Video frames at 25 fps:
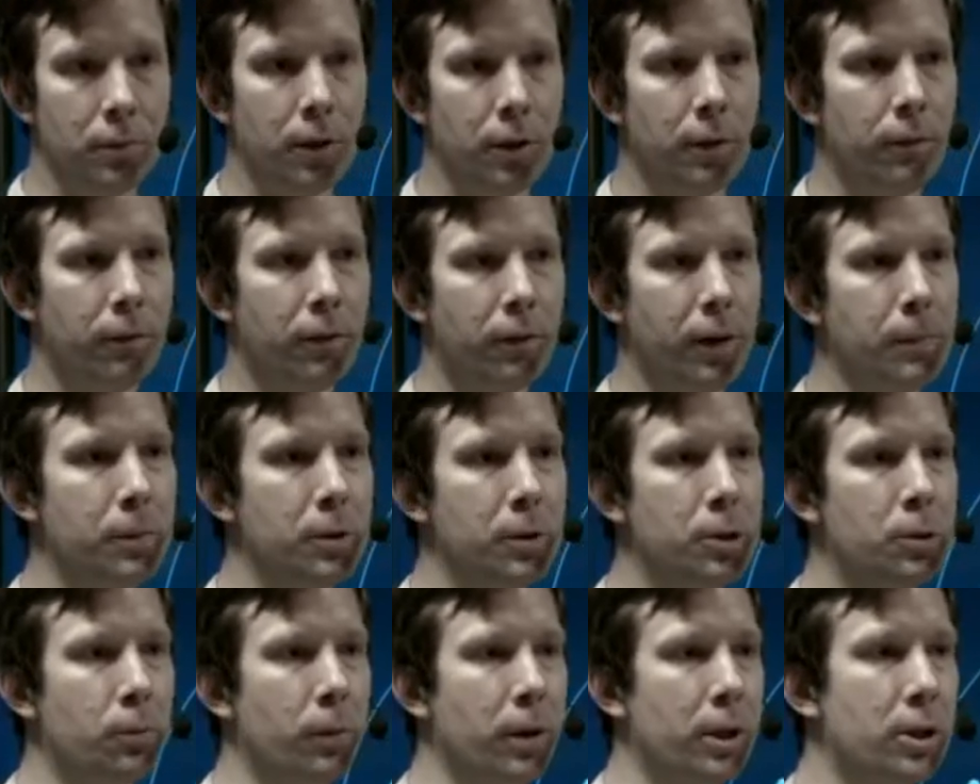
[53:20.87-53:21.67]
flip a
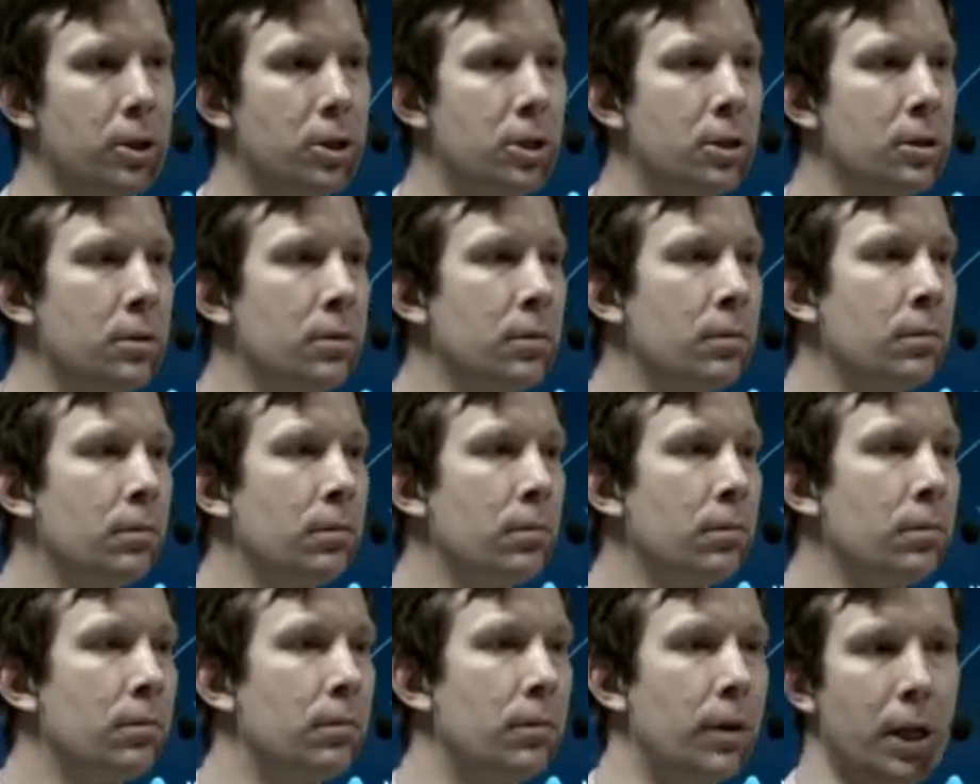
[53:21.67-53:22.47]
switch,
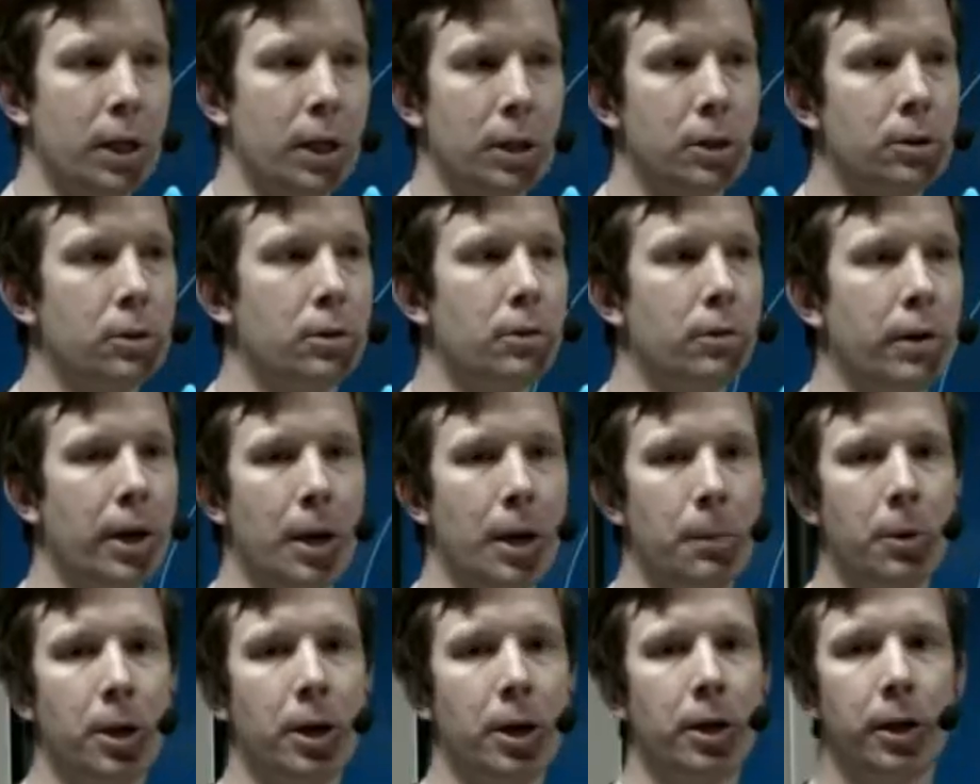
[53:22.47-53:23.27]
enter your
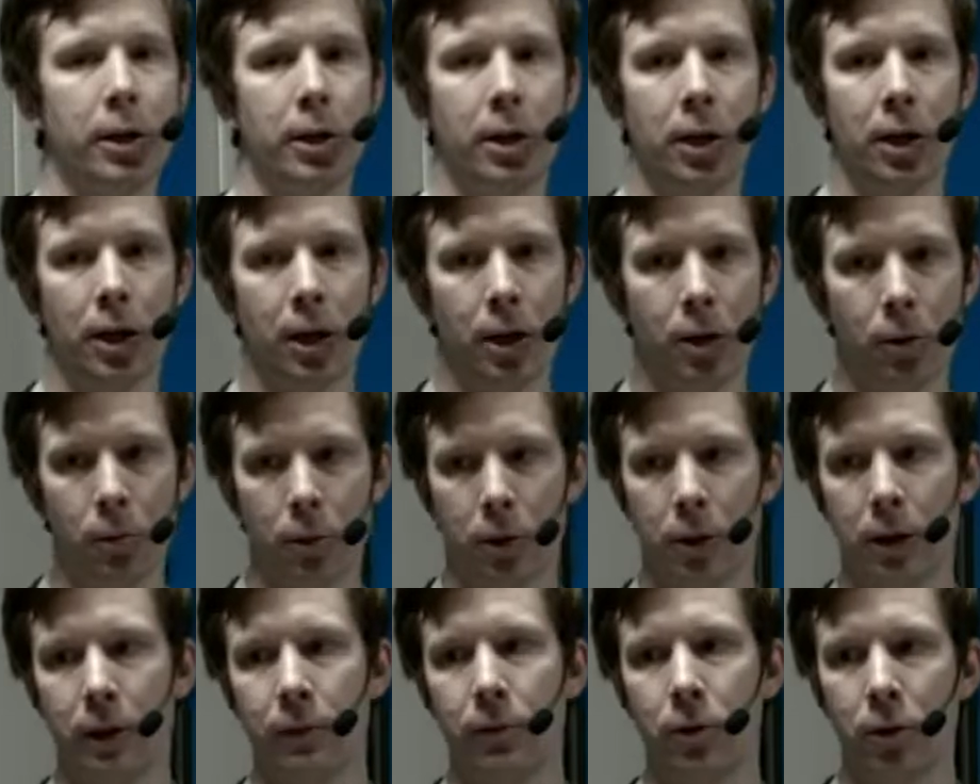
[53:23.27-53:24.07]
API key or
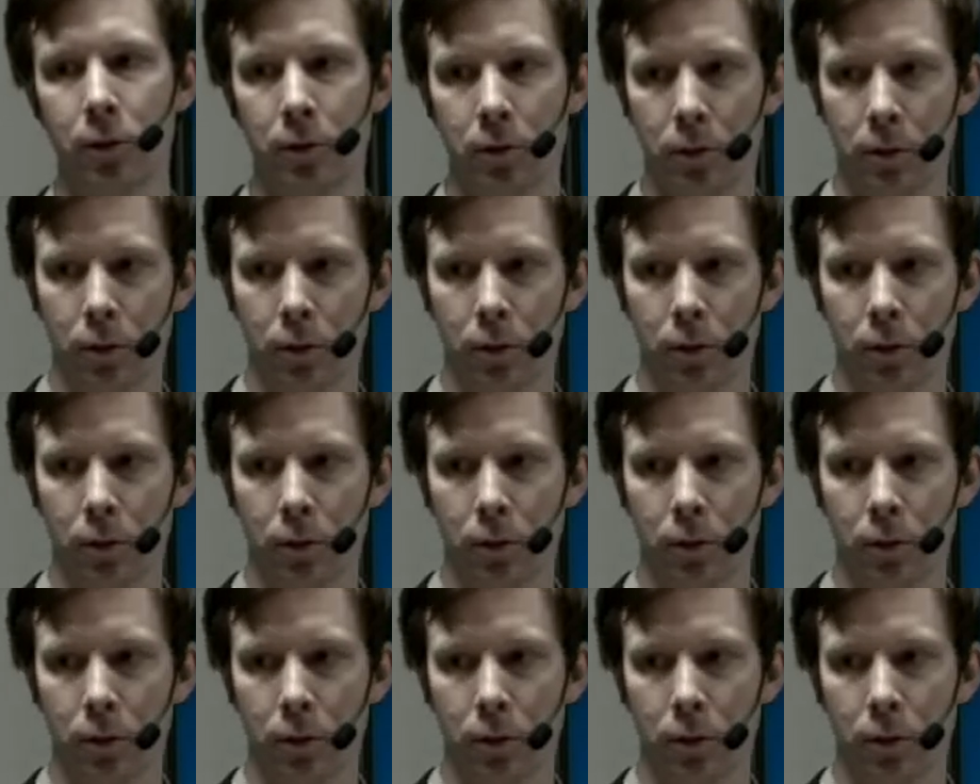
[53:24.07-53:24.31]
whatever